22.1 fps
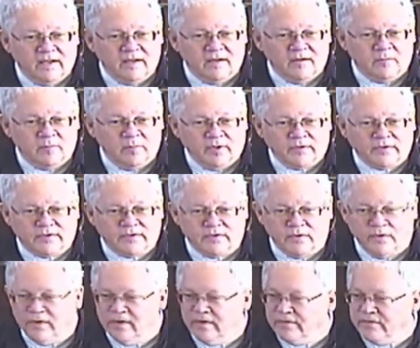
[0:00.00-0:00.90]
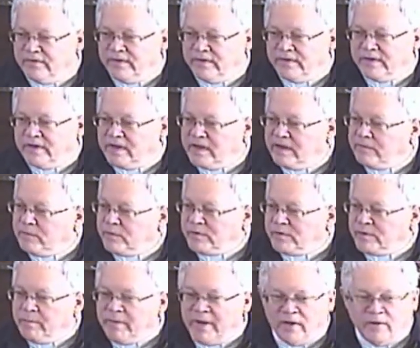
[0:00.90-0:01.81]
bless us, O Lord, for this gift which
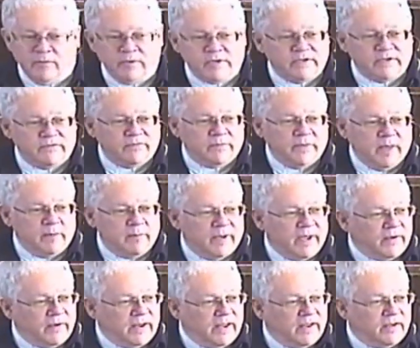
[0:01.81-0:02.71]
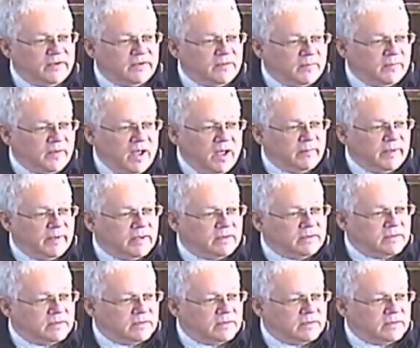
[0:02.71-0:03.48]
you're about to receive from thy bounty. Amen.